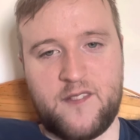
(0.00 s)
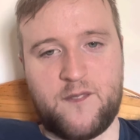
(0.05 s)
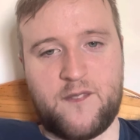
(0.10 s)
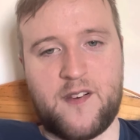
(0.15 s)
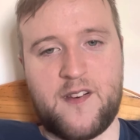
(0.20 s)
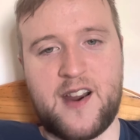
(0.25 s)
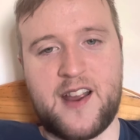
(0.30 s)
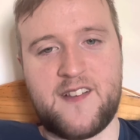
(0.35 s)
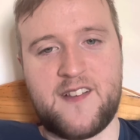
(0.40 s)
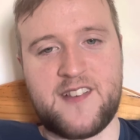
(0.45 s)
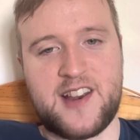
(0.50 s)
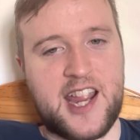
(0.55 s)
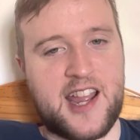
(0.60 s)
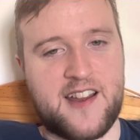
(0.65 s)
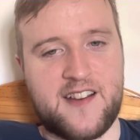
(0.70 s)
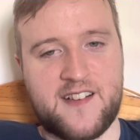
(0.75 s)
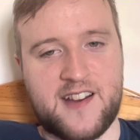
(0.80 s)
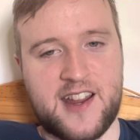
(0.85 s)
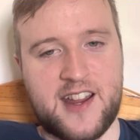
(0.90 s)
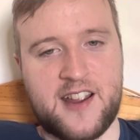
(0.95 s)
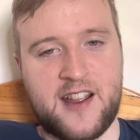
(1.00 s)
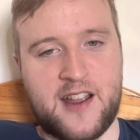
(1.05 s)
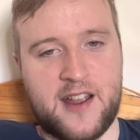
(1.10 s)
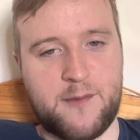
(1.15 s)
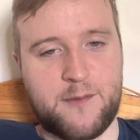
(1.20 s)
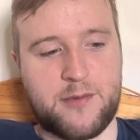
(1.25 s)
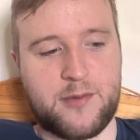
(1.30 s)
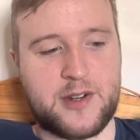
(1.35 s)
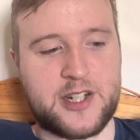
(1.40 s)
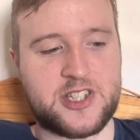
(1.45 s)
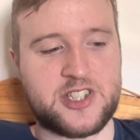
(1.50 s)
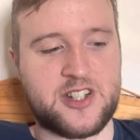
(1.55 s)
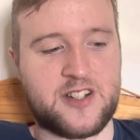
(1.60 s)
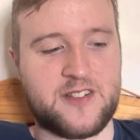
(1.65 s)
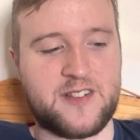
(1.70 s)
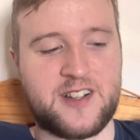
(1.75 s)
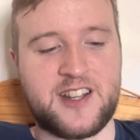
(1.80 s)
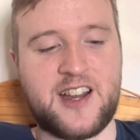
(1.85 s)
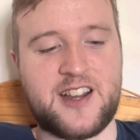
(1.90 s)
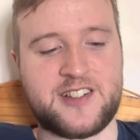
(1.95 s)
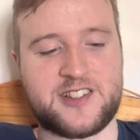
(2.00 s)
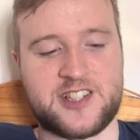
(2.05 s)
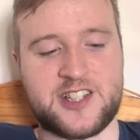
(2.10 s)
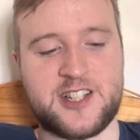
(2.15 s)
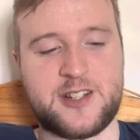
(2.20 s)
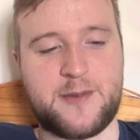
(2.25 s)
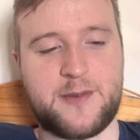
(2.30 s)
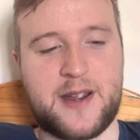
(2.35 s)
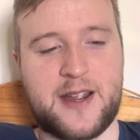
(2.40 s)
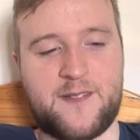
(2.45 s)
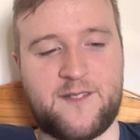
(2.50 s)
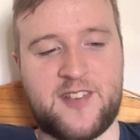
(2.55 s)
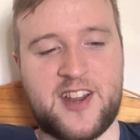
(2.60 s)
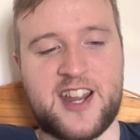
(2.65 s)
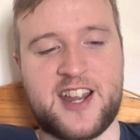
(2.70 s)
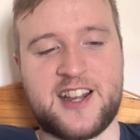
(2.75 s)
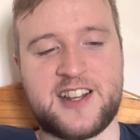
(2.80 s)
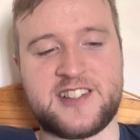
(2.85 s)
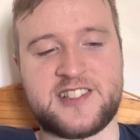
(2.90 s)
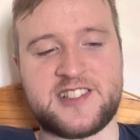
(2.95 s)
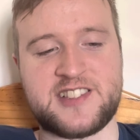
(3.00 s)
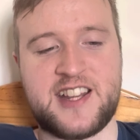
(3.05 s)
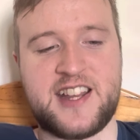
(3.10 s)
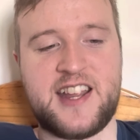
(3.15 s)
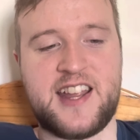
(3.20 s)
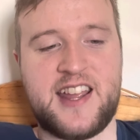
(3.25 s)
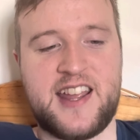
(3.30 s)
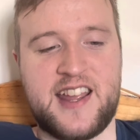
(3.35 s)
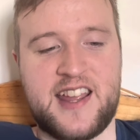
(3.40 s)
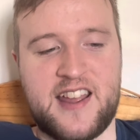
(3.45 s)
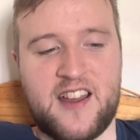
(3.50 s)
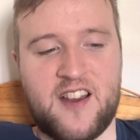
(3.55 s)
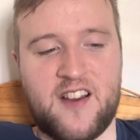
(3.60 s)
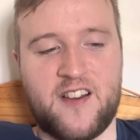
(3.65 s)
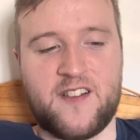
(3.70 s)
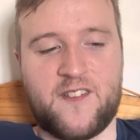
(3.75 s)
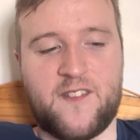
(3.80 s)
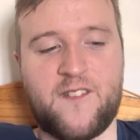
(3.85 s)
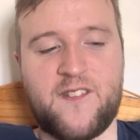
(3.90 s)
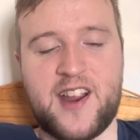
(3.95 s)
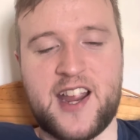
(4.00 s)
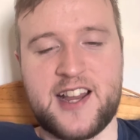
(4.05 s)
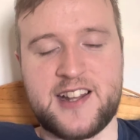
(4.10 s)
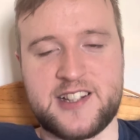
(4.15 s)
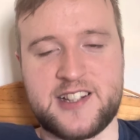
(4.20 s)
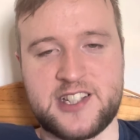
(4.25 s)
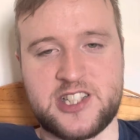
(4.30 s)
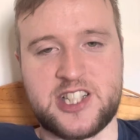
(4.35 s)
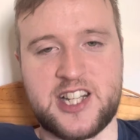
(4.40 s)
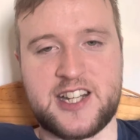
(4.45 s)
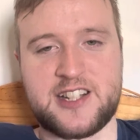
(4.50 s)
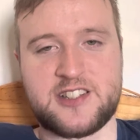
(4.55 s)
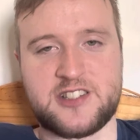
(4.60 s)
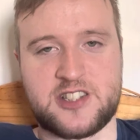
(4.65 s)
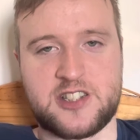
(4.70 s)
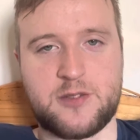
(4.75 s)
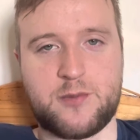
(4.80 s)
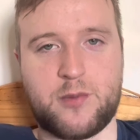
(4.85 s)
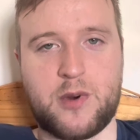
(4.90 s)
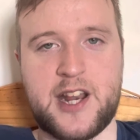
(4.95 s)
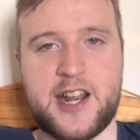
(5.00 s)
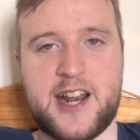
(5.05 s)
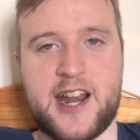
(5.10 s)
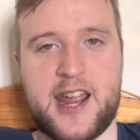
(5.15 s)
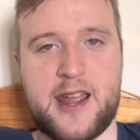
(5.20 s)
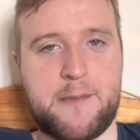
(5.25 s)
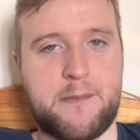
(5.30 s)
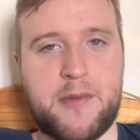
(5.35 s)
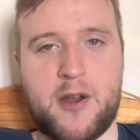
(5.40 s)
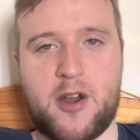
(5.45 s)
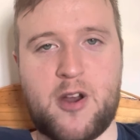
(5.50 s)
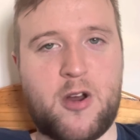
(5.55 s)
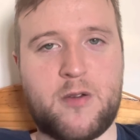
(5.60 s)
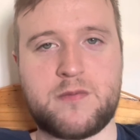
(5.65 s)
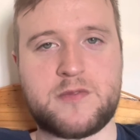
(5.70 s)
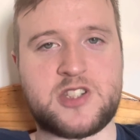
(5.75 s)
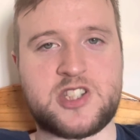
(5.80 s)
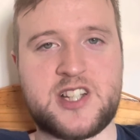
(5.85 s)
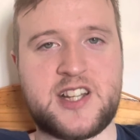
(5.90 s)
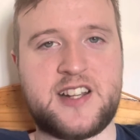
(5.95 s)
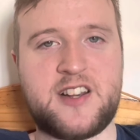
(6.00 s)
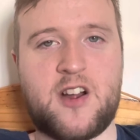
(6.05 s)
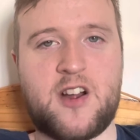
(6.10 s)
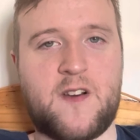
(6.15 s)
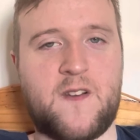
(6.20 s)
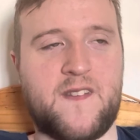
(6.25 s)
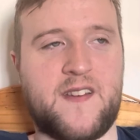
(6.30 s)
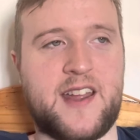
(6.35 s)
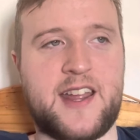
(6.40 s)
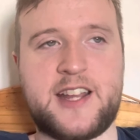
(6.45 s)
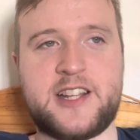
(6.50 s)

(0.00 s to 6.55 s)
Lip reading: we're out in the FA Cup, which I'm gutted about because I thought we had a chance of winning it, but honestly not.